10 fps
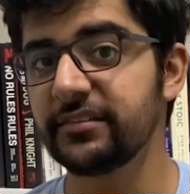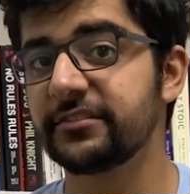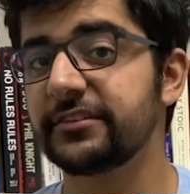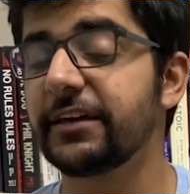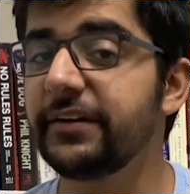is
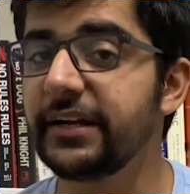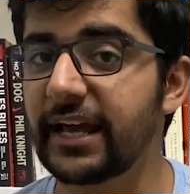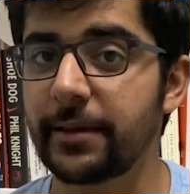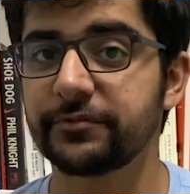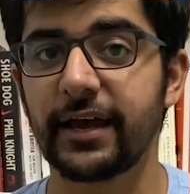7
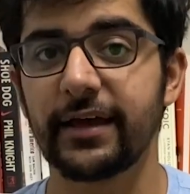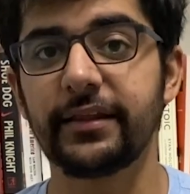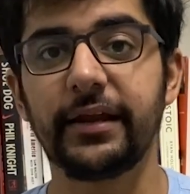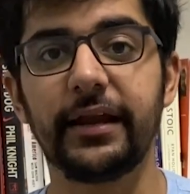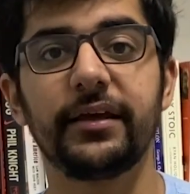times higher
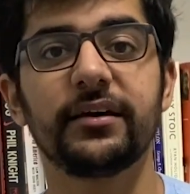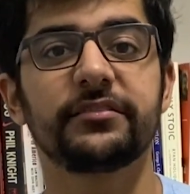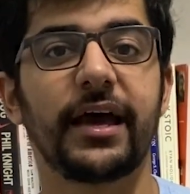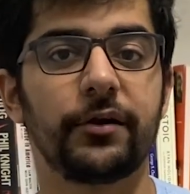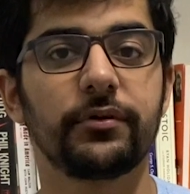than
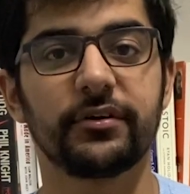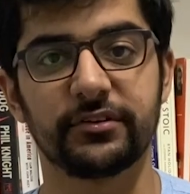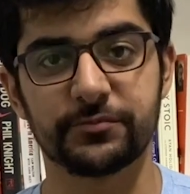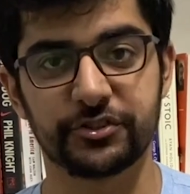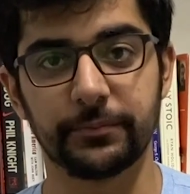India's annual
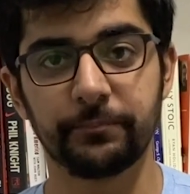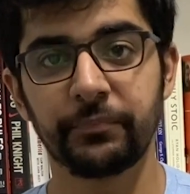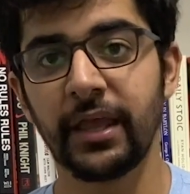consumption,